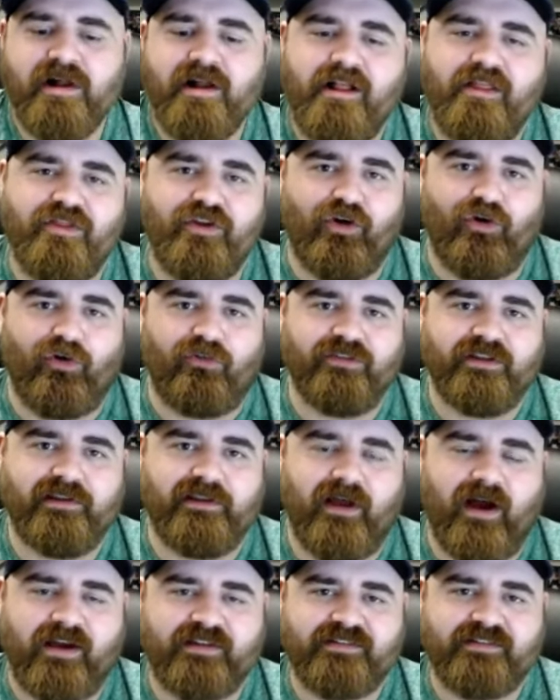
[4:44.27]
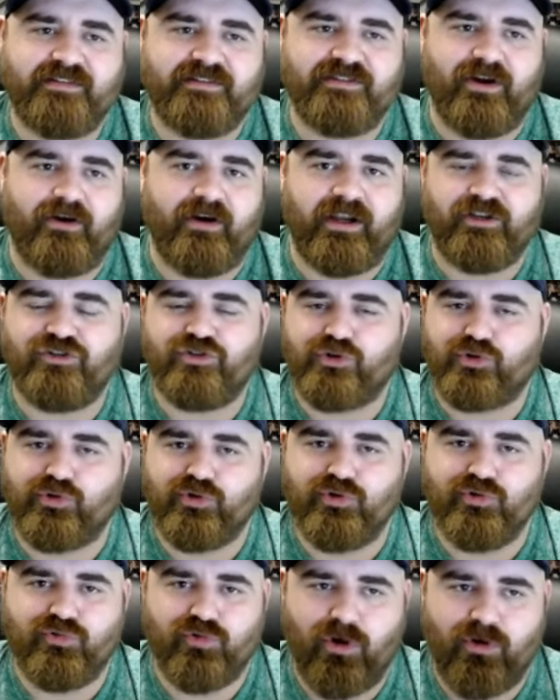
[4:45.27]
Their only losses are a
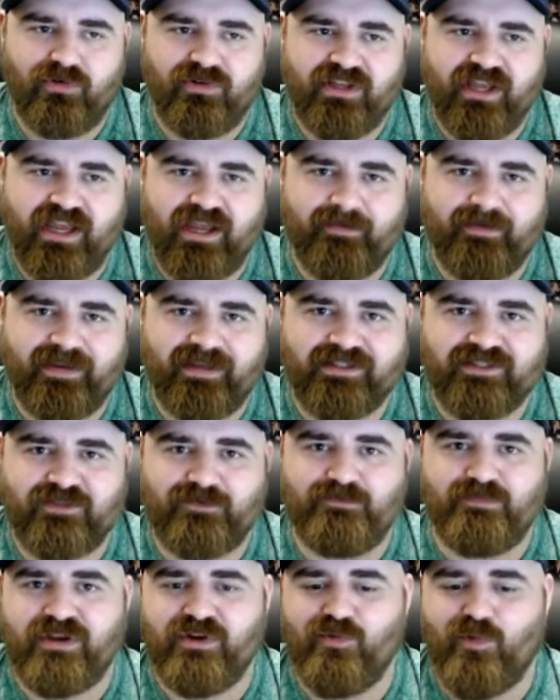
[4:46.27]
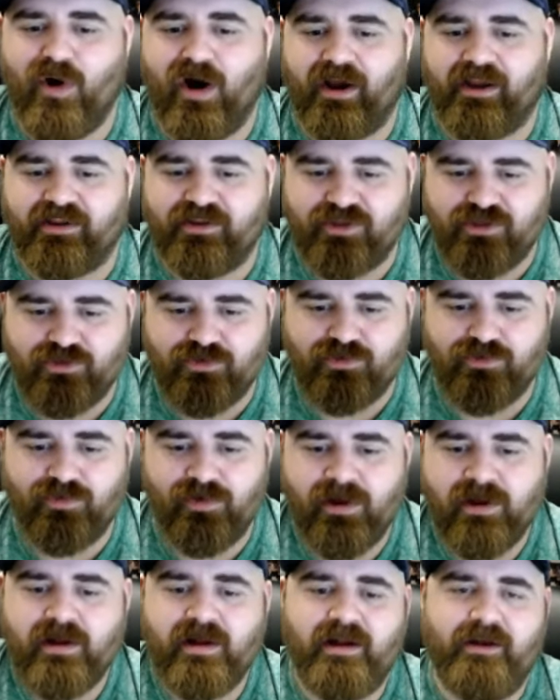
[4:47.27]
true road game against BYU.
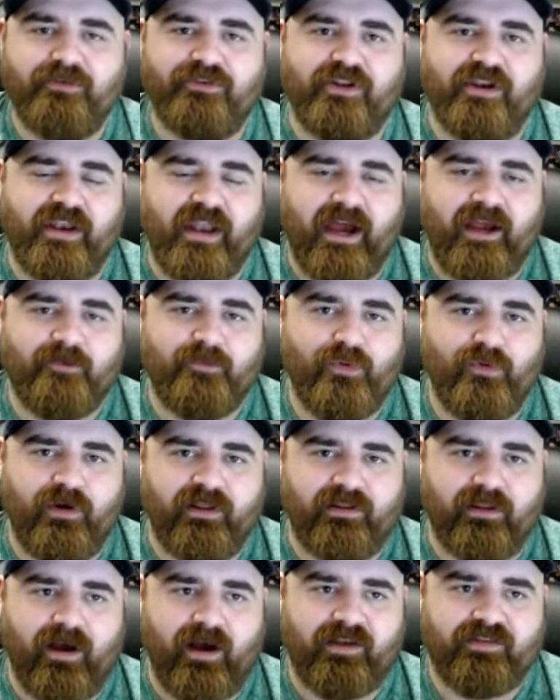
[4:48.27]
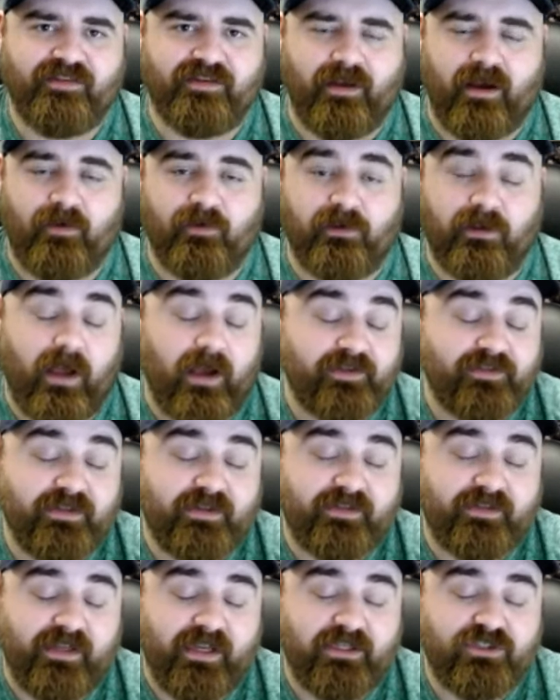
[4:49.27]
It's a nine point loss and a loss that
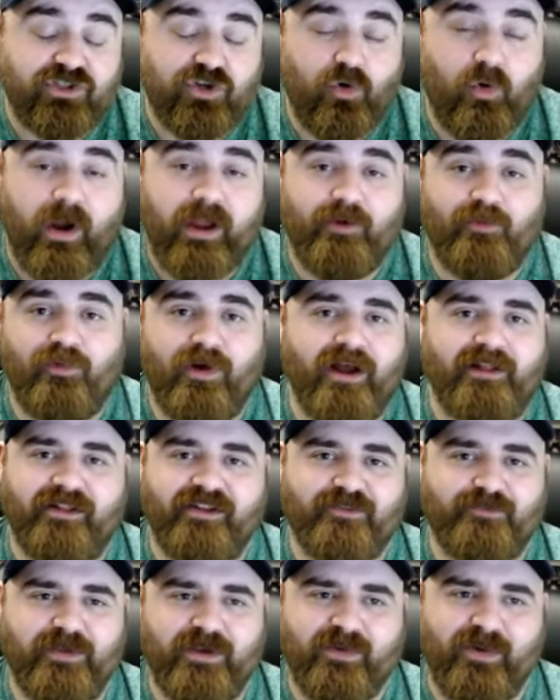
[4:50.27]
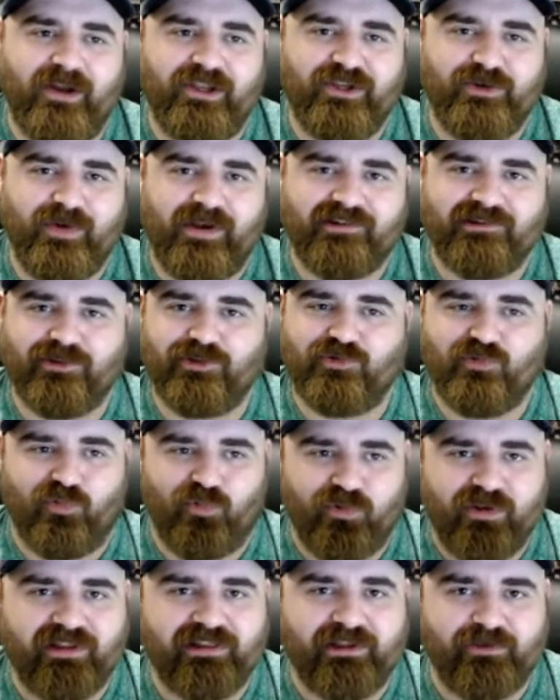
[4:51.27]
has aged quite well as BYU has looked
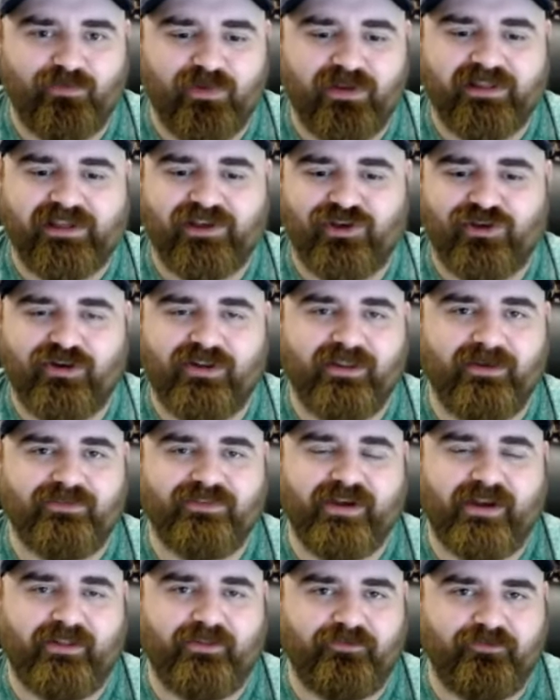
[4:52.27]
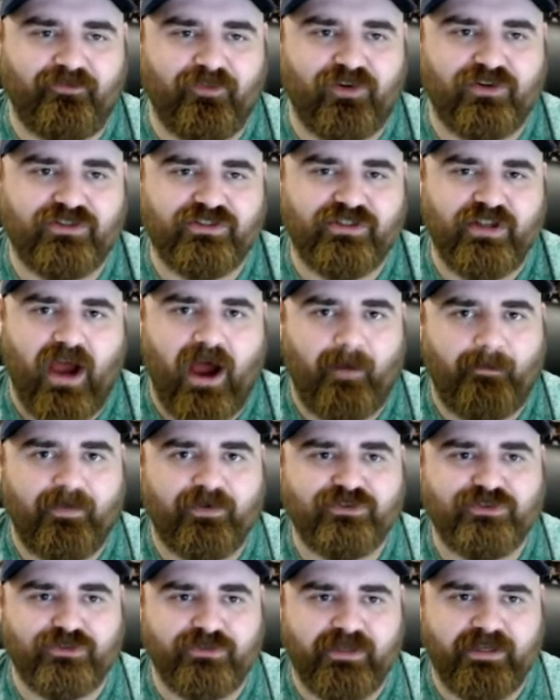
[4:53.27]
really, really good. That was kind of the first
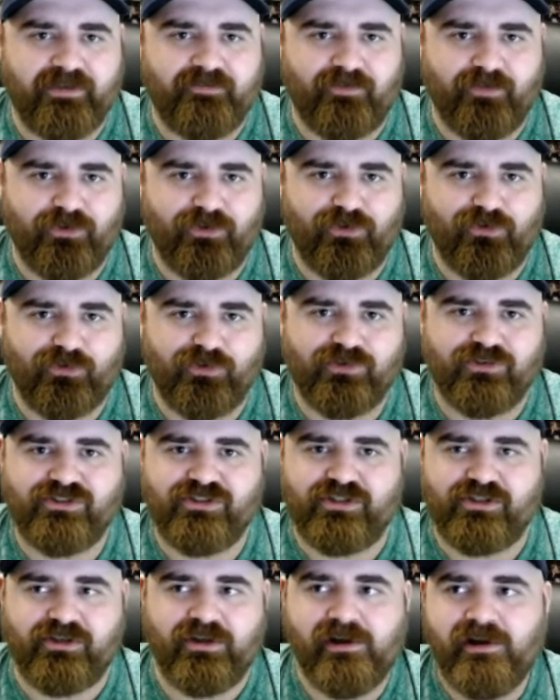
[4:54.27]
opportunity for the Cougars to,